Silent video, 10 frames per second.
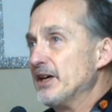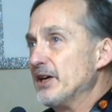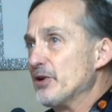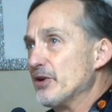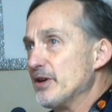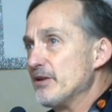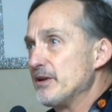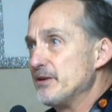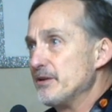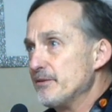you know, you
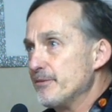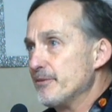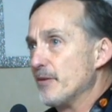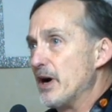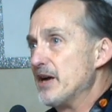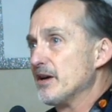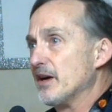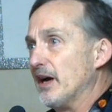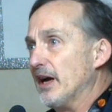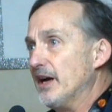write
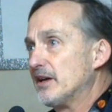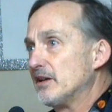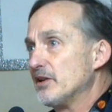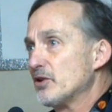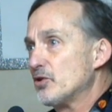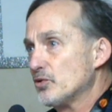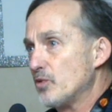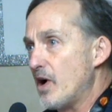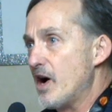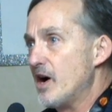a clinical
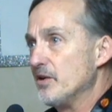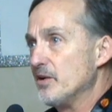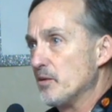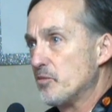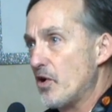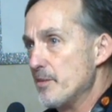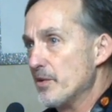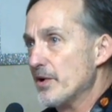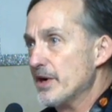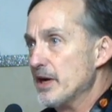trial, your
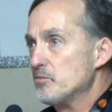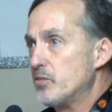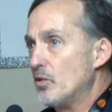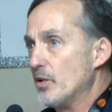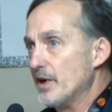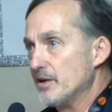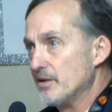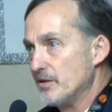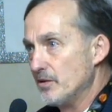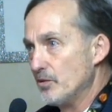primary endpoint,
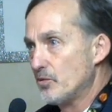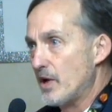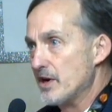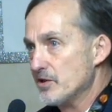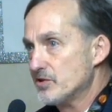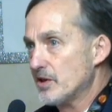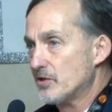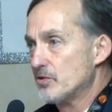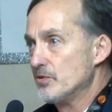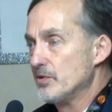you try to
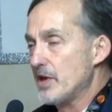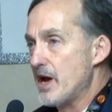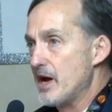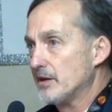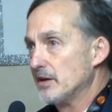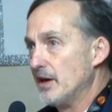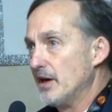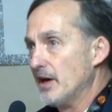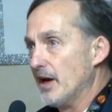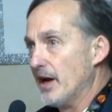stick to that,
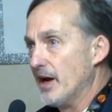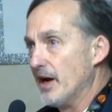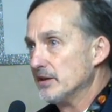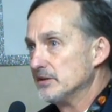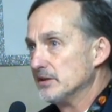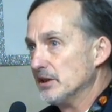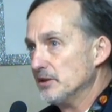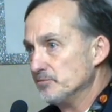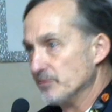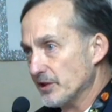and
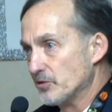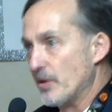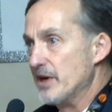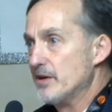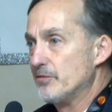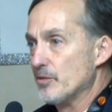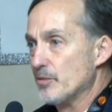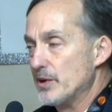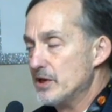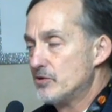it's great if you
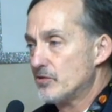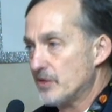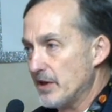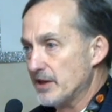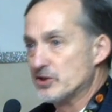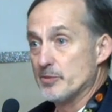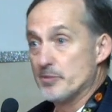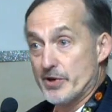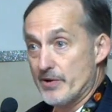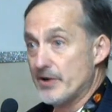reach that
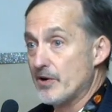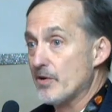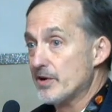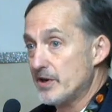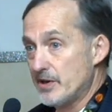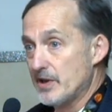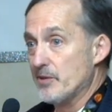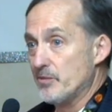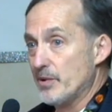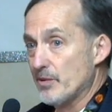superiority
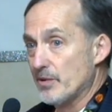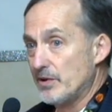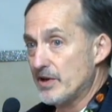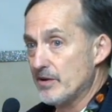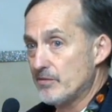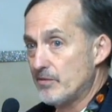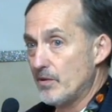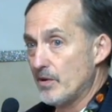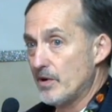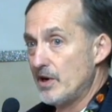that we were looking
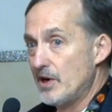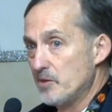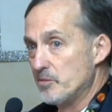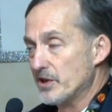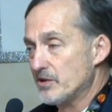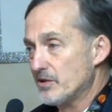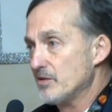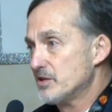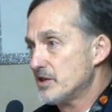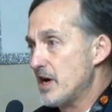for, but you
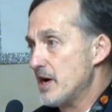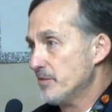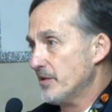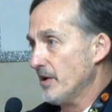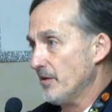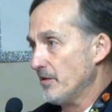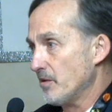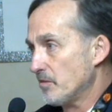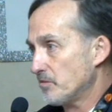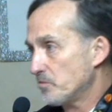don't stop there. There
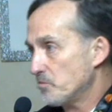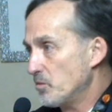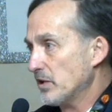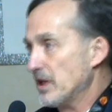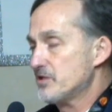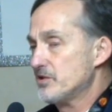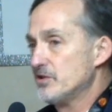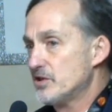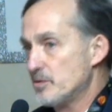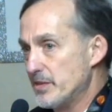are
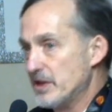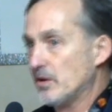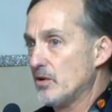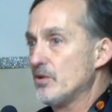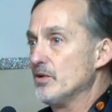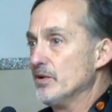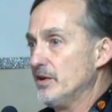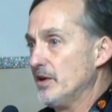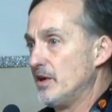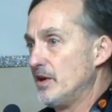lessons to be learned.